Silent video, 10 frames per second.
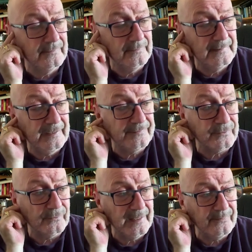left
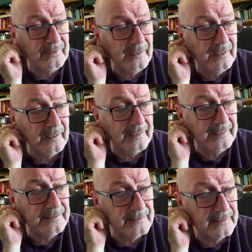all that
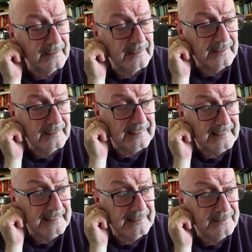behind
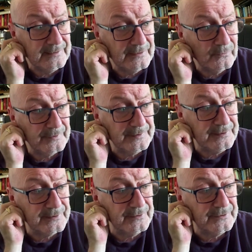and wanted
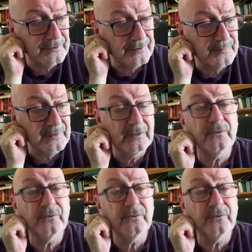to just be an